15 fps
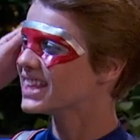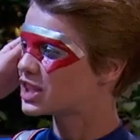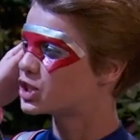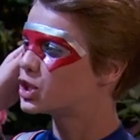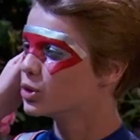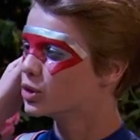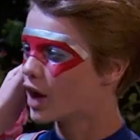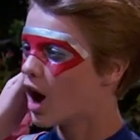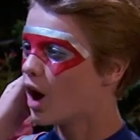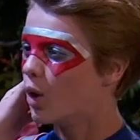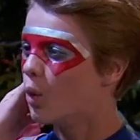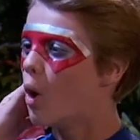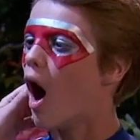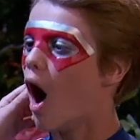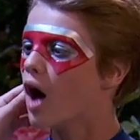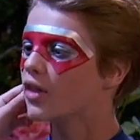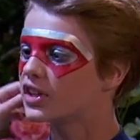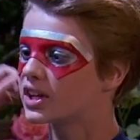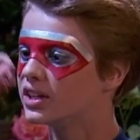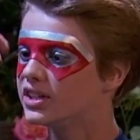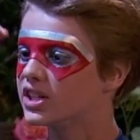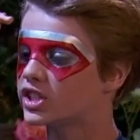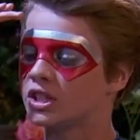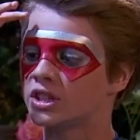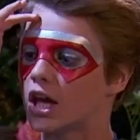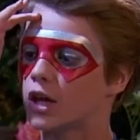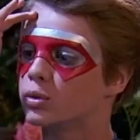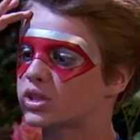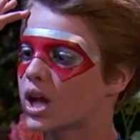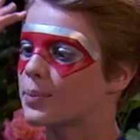let you go on the condition
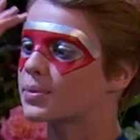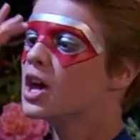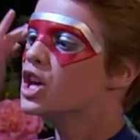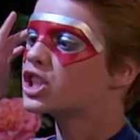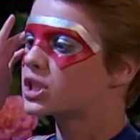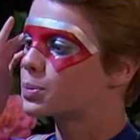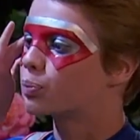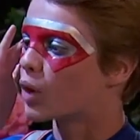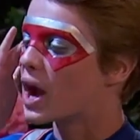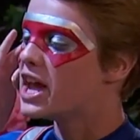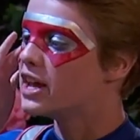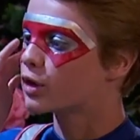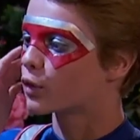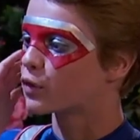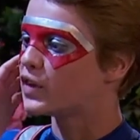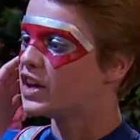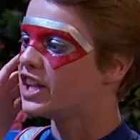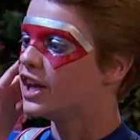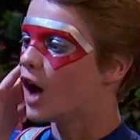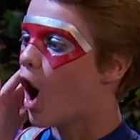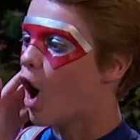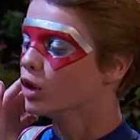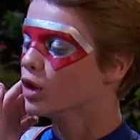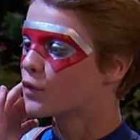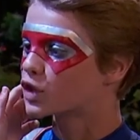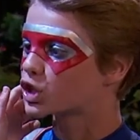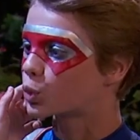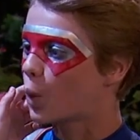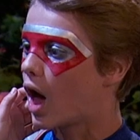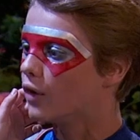that you'd stop spraying graffiti all over
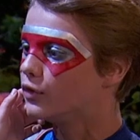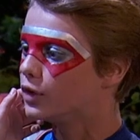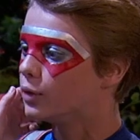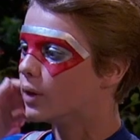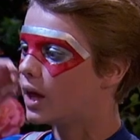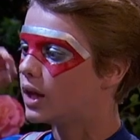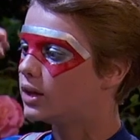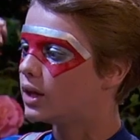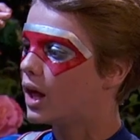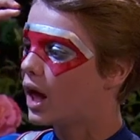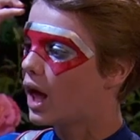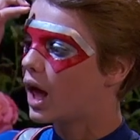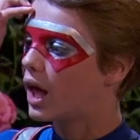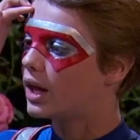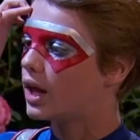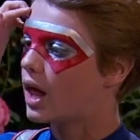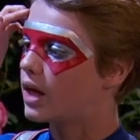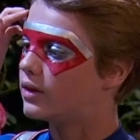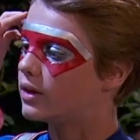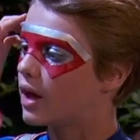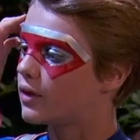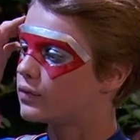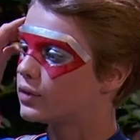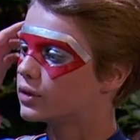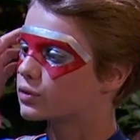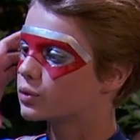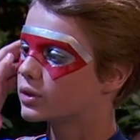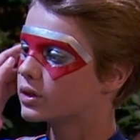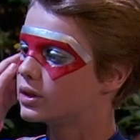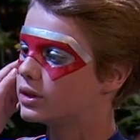Swellview, and and that
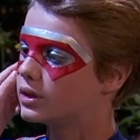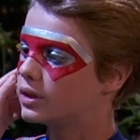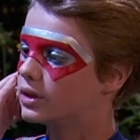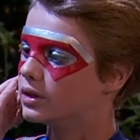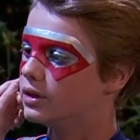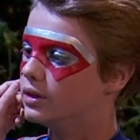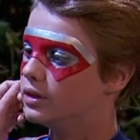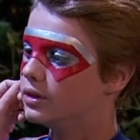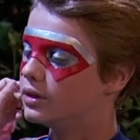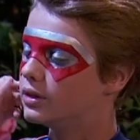feels really good.